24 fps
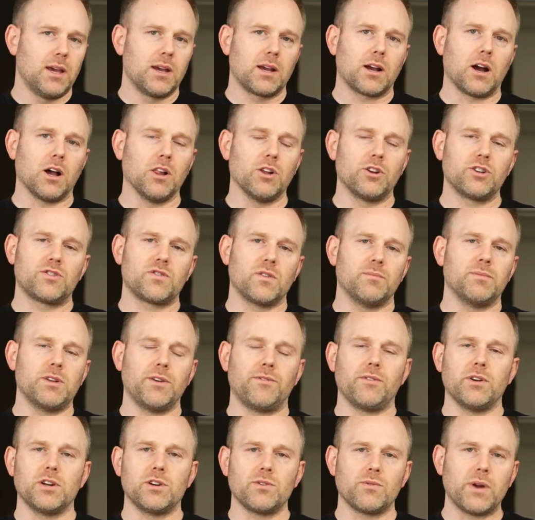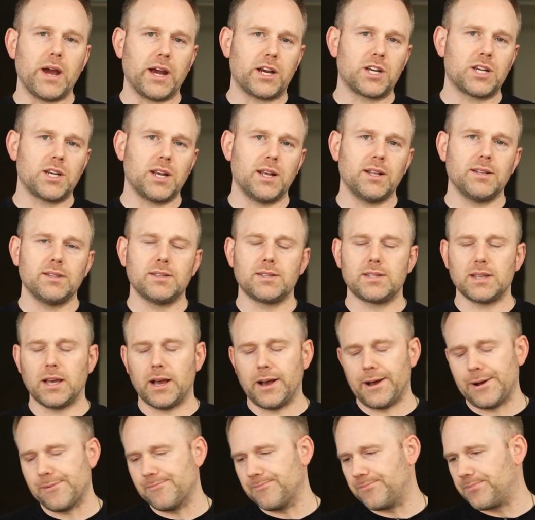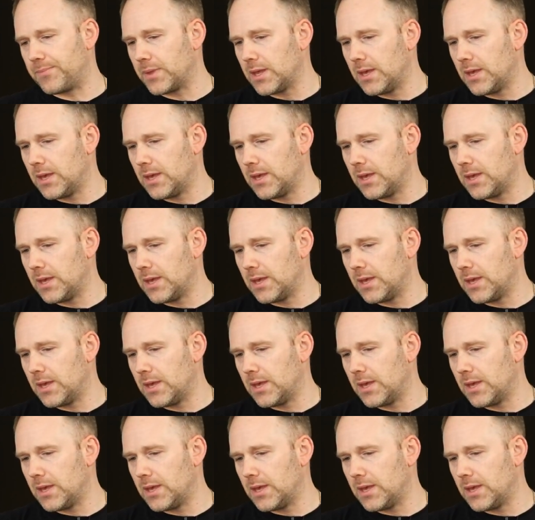colors from different directions. In